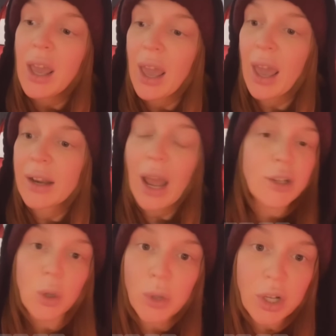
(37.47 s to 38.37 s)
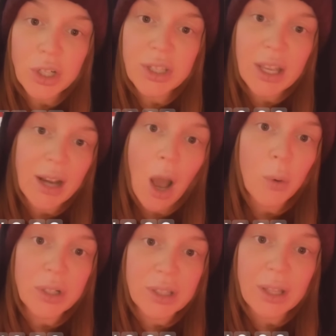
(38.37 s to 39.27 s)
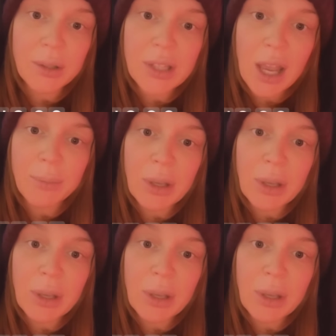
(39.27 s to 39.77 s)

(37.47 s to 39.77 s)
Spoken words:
And I don't understand how we're still outside,